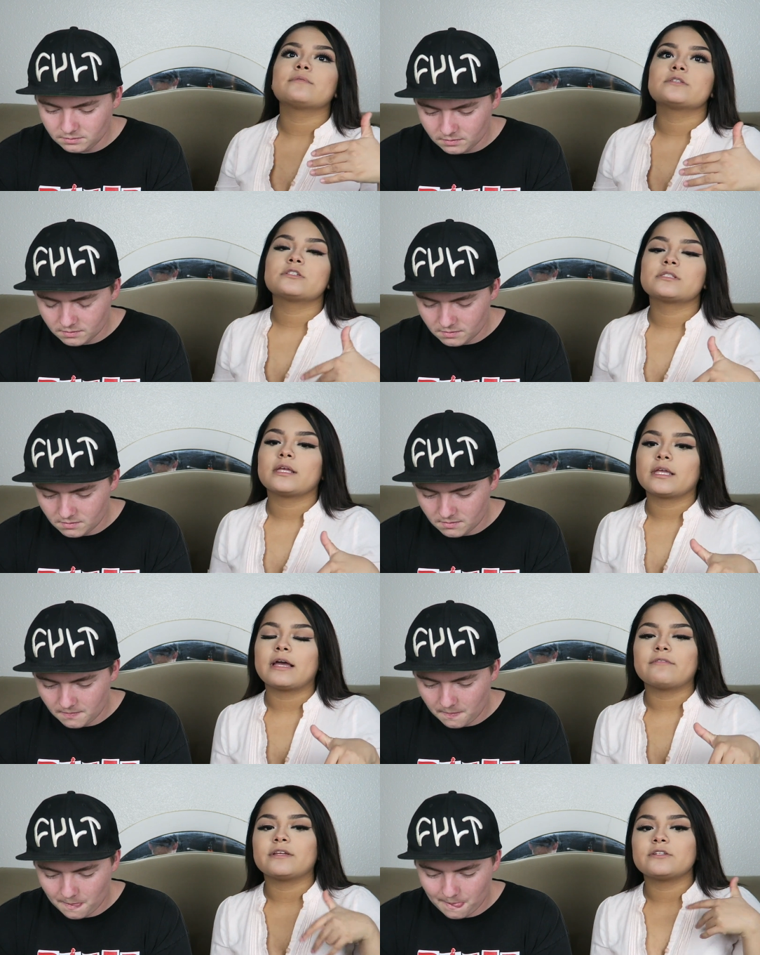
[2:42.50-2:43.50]
Speaker 1: I was just like
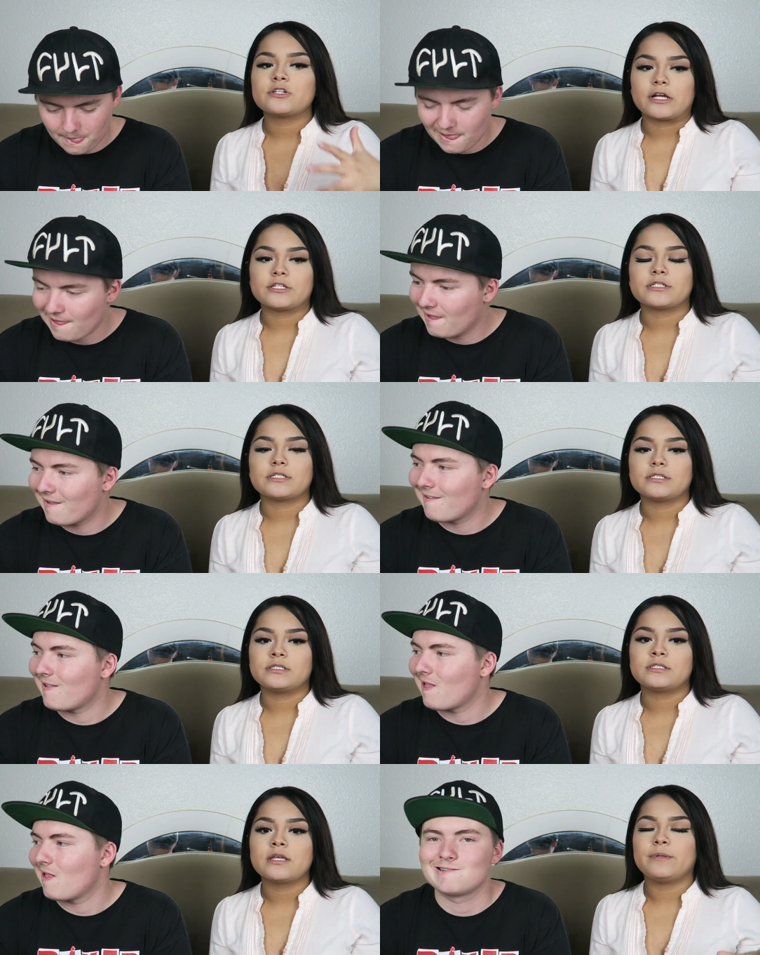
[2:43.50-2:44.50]
having
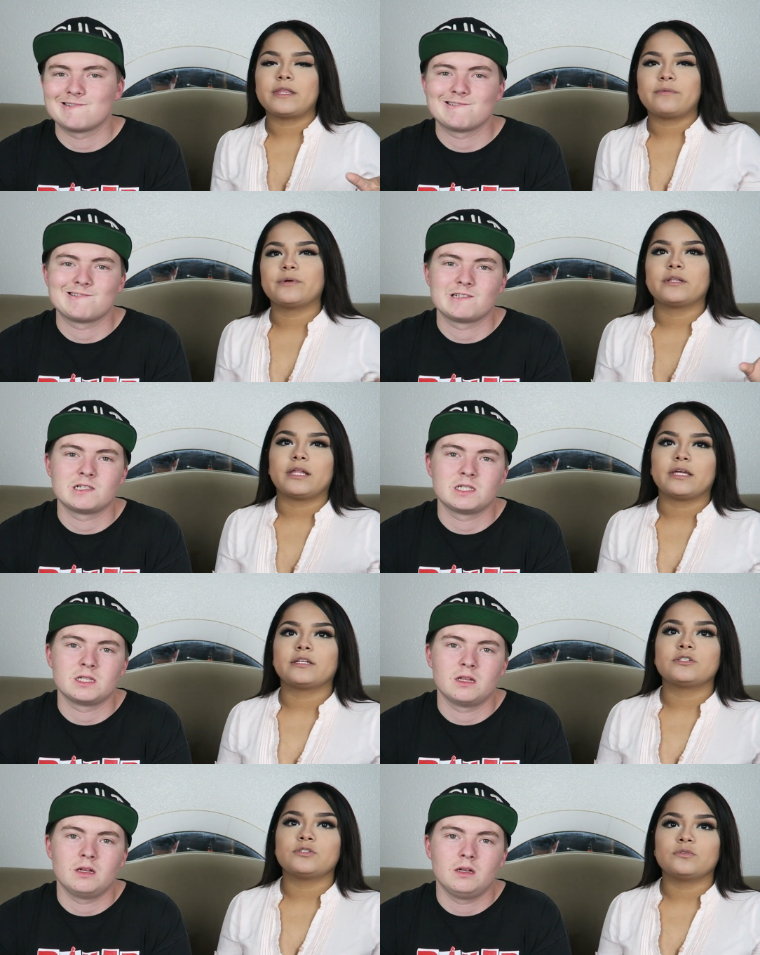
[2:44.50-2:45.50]
contractions, but they weren't
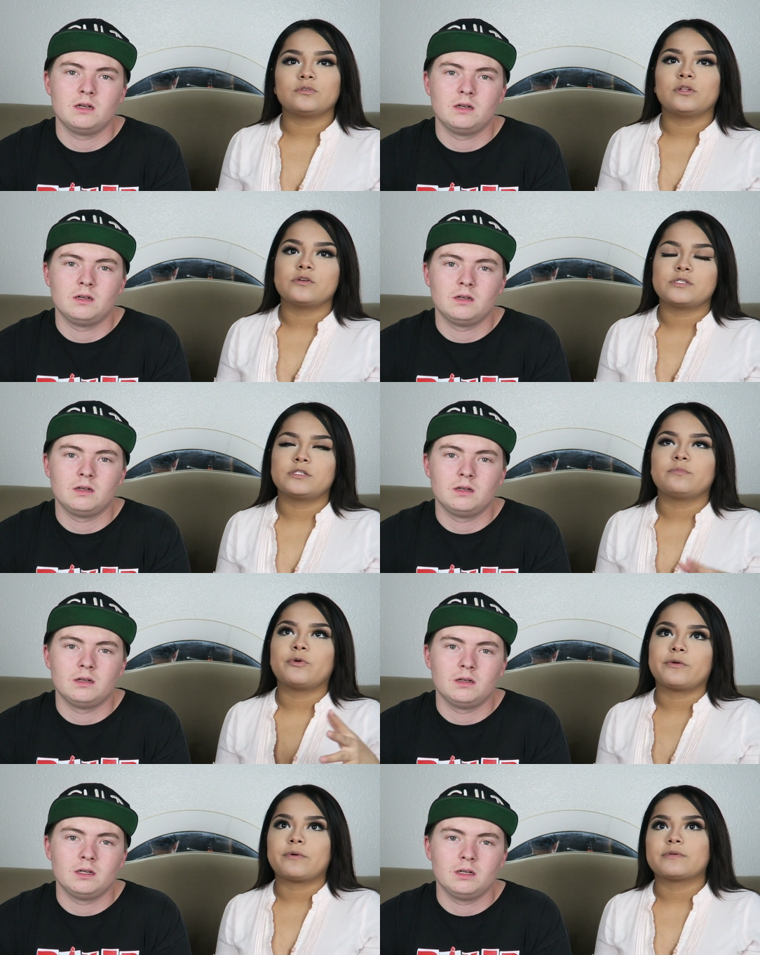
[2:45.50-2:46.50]
like too close to the
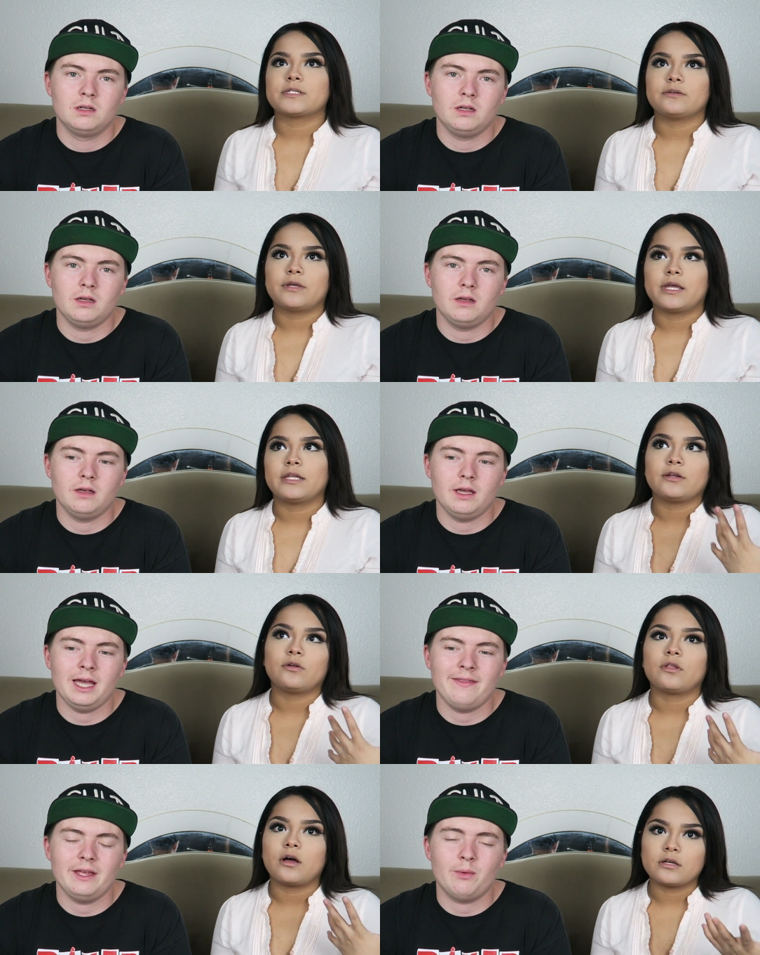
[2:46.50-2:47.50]
point where I was like, okay, I need to
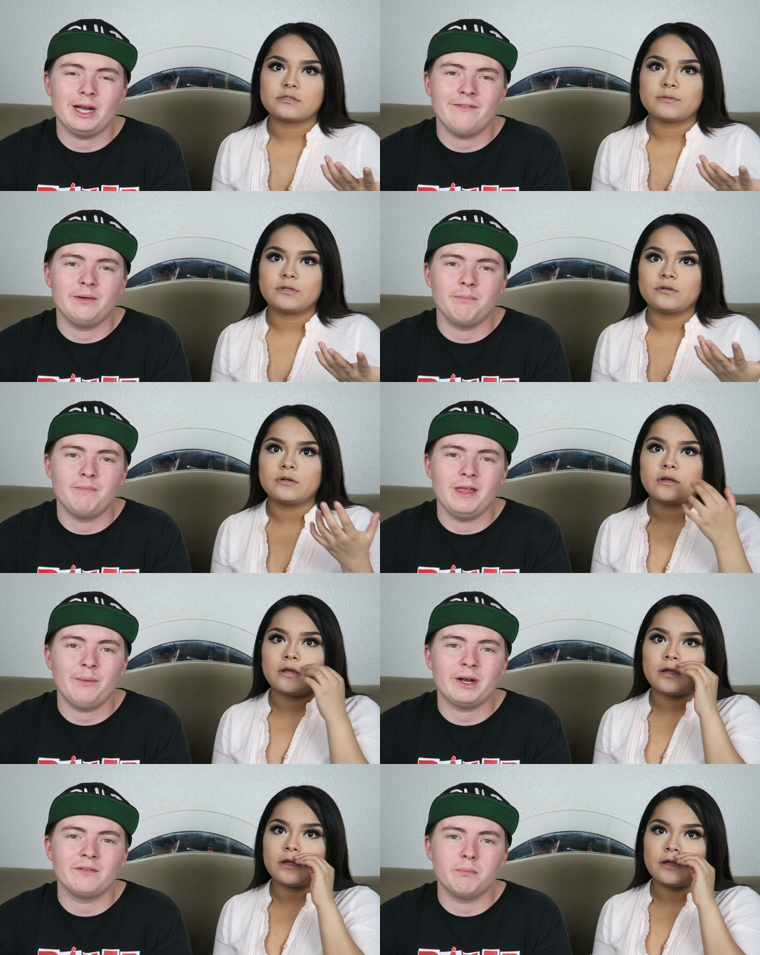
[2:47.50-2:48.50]
run And to the they weren't even,
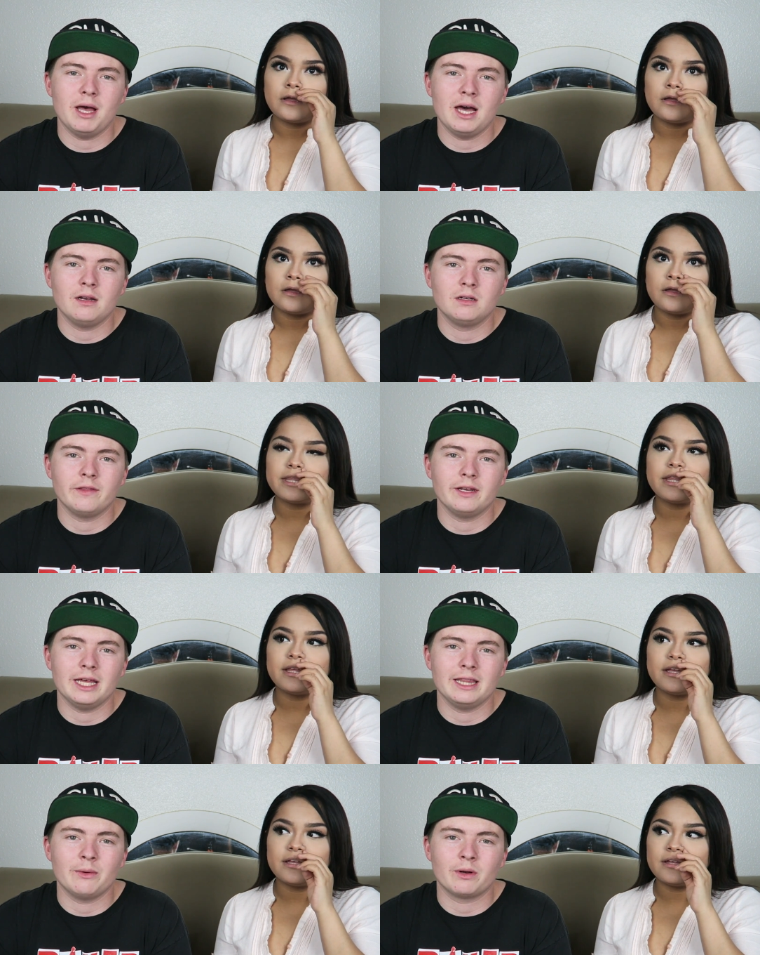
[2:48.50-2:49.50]
Speaker 2: they weren't even bad. During the
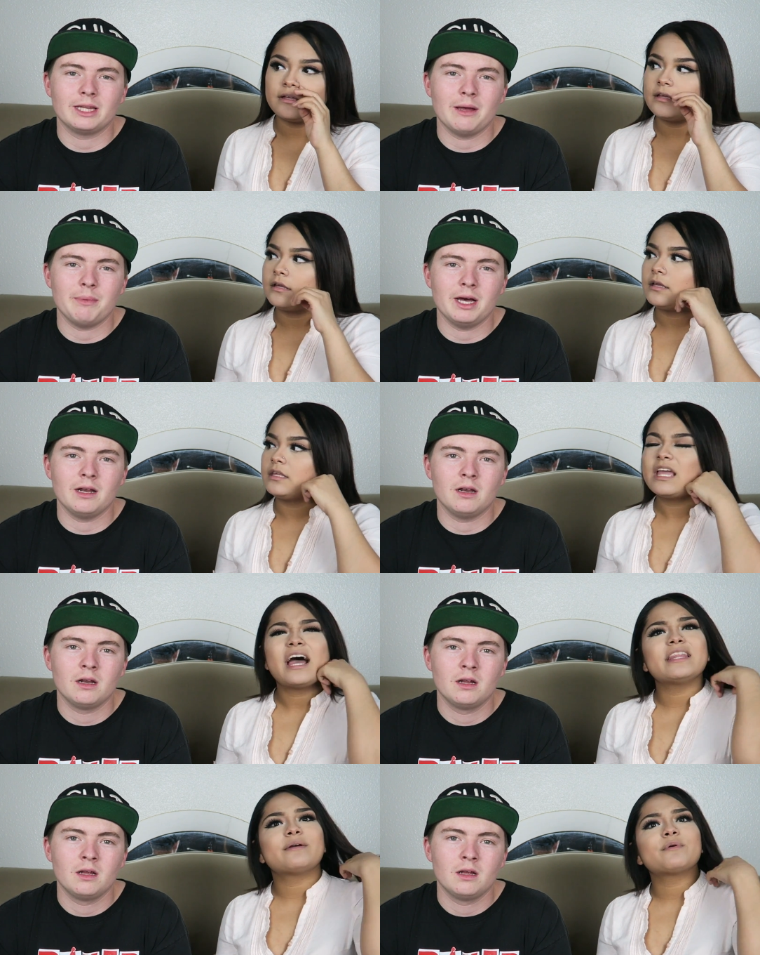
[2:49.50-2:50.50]
day, they weren't that bad.
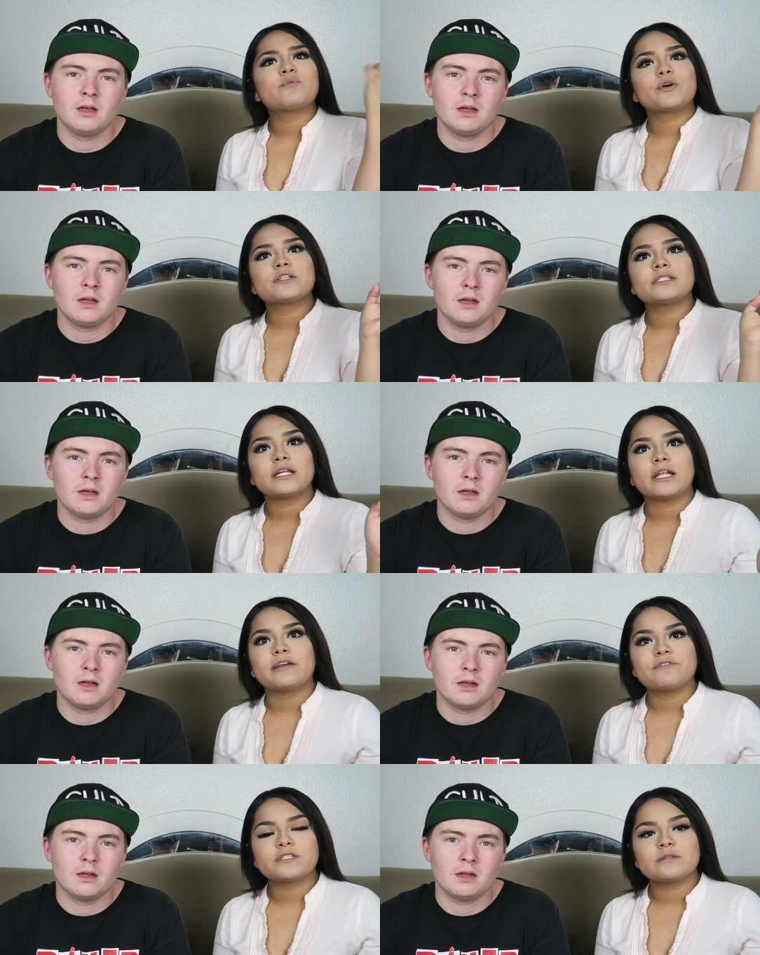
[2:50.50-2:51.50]
Yeah,
Speaker 1: they were worse at
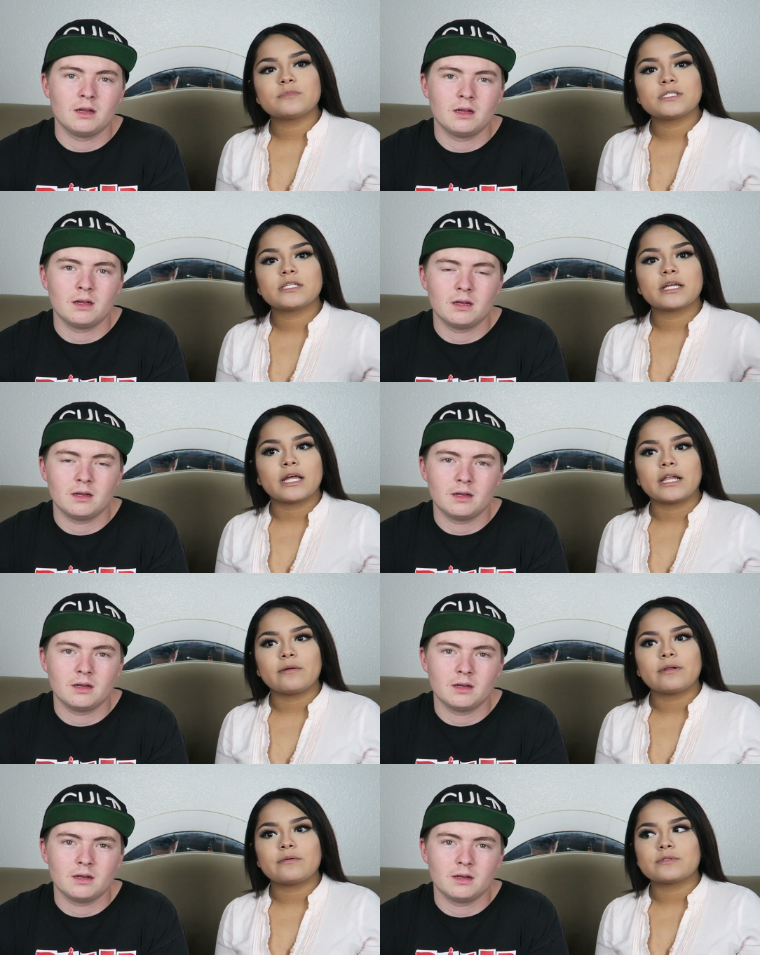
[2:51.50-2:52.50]
night for some reason. Like at
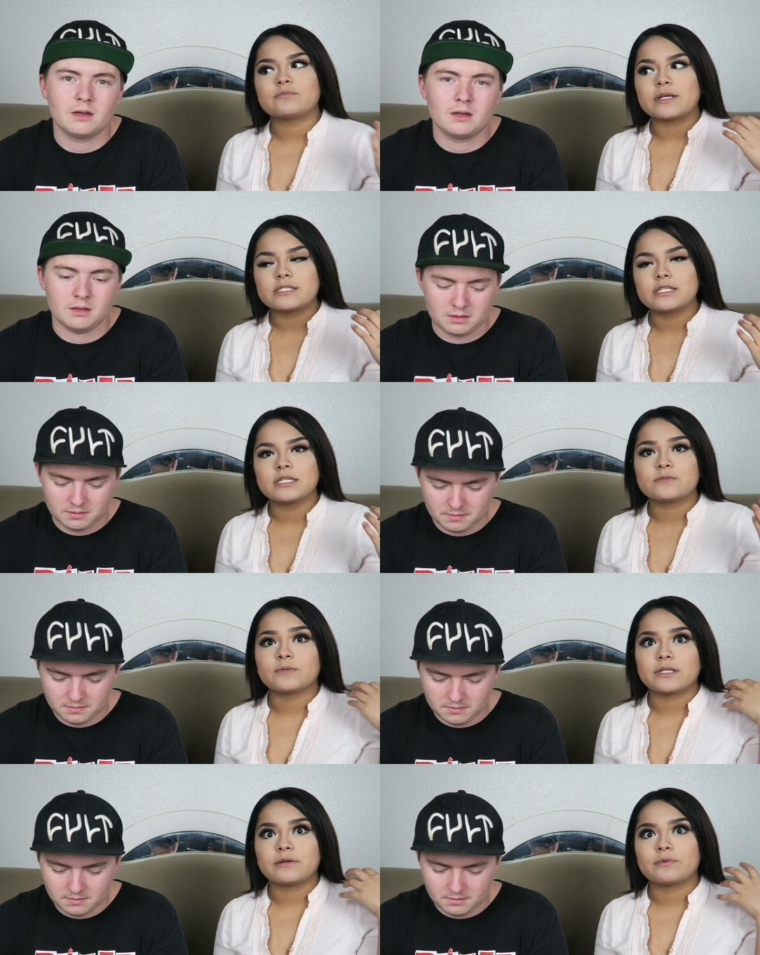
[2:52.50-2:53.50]
night when I was resting is
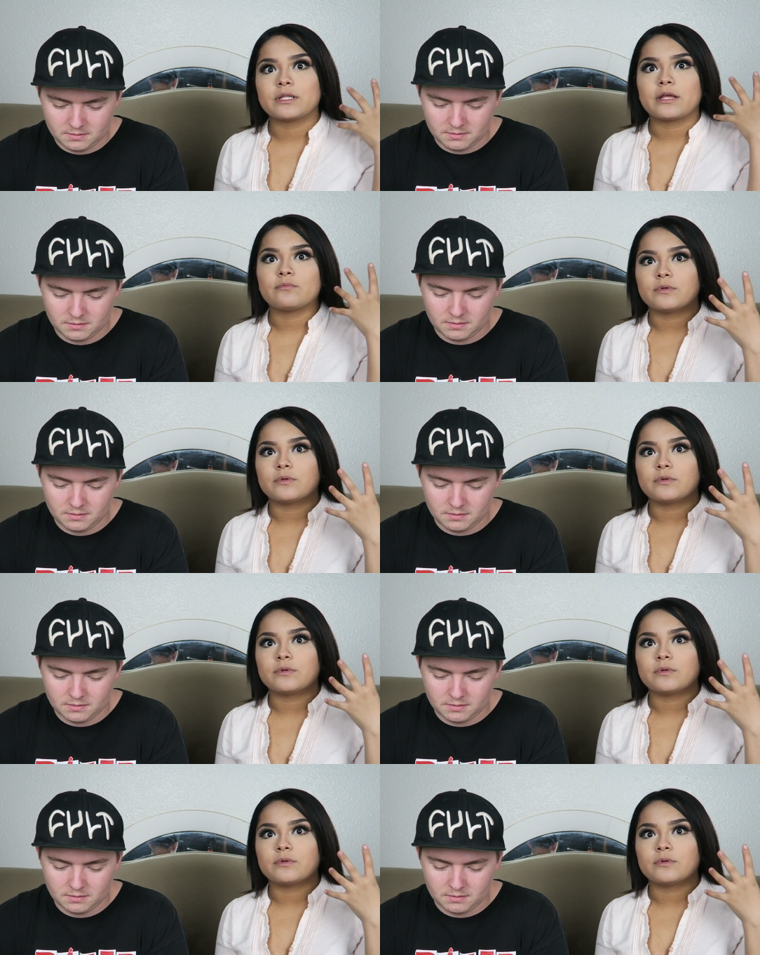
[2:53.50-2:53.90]
when they were like